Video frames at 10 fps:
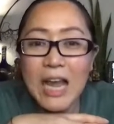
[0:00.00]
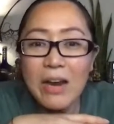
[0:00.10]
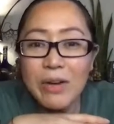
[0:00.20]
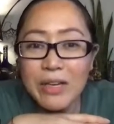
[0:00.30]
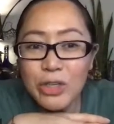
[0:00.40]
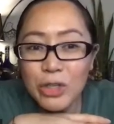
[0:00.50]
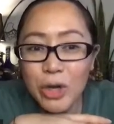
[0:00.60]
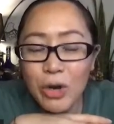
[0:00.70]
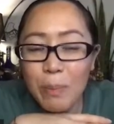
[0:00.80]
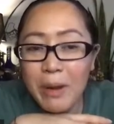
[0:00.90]
Larry, did you
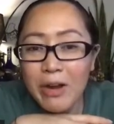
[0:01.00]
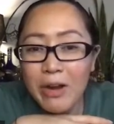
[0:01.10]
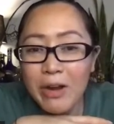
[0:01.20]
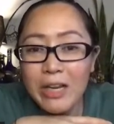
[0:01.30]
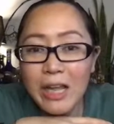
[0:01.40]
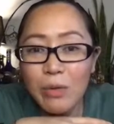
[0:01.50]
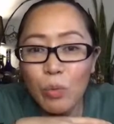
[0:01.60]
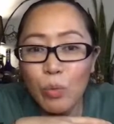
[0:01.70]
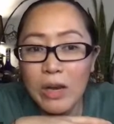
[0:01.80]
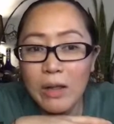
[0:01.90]
know apparently like
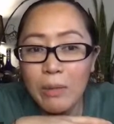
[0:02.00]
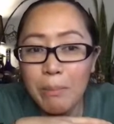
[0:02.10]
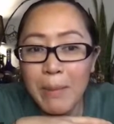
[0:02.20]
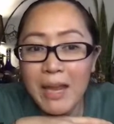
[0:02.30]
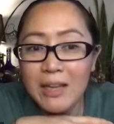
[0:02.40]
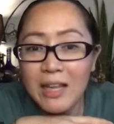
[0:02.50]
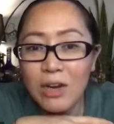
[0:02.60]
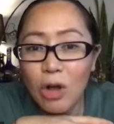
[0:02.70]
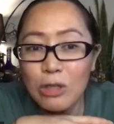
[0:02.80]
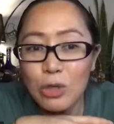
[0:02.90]
men can
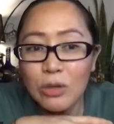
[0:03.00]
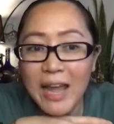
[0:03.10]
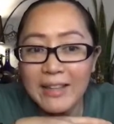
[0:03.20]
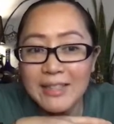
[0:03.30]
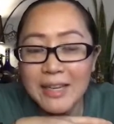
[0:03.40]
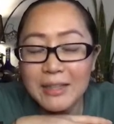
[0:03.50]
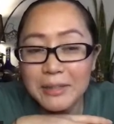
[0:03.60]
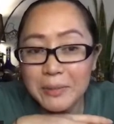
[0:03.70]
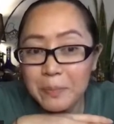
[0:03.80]
also lactate?